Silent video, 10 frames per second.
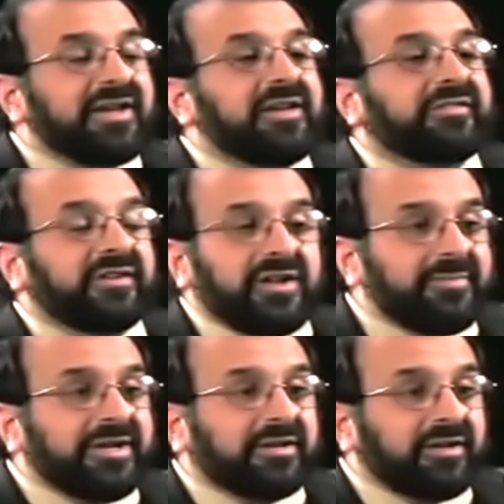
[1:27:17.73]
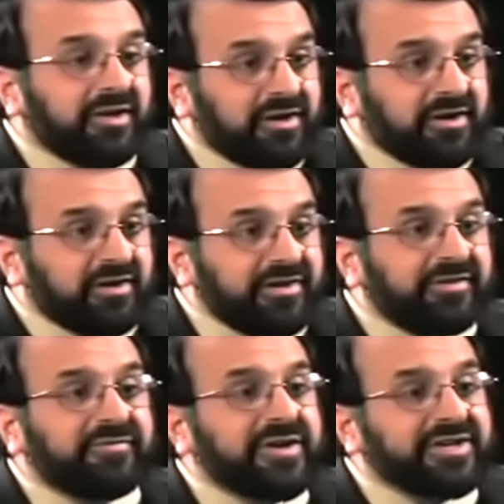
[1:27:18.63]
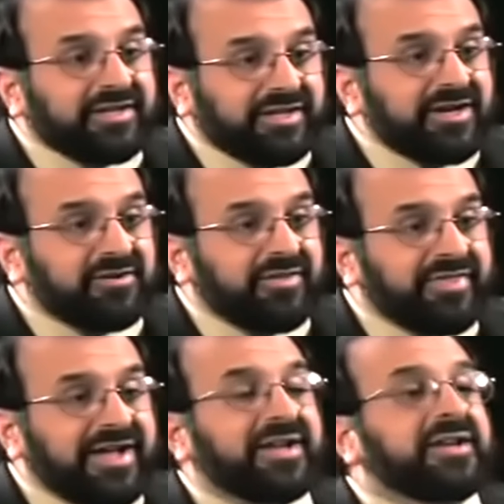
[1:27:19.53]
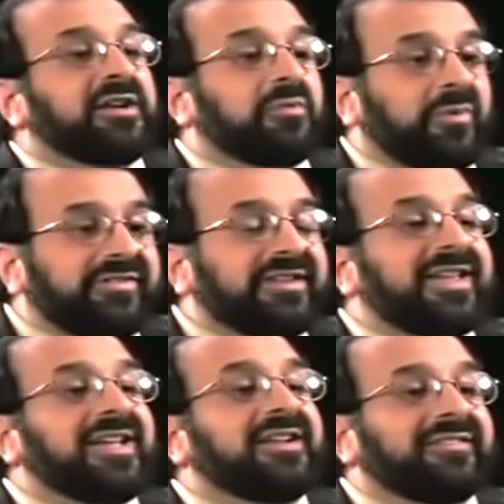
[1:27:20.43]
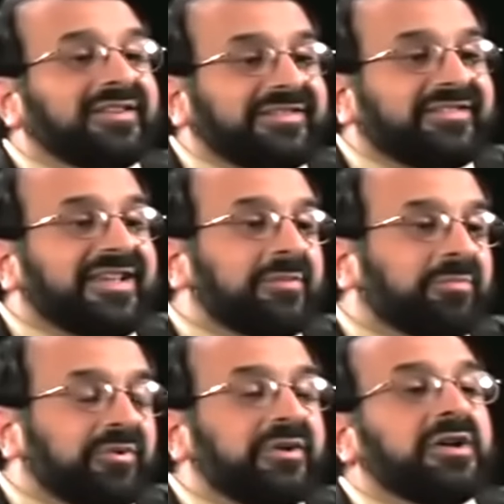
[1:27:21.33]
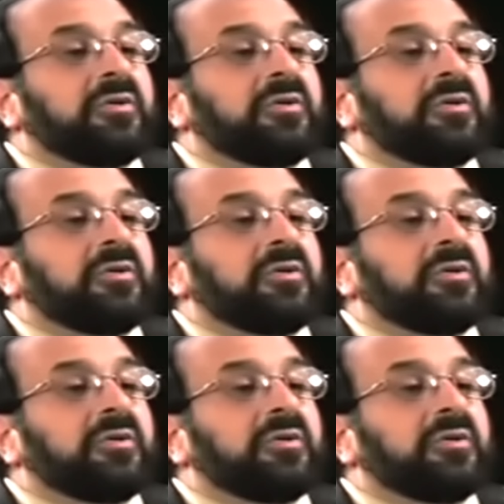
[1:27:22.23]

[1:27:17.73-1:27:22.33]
Islamic law is very clear on that, and here once again is an example.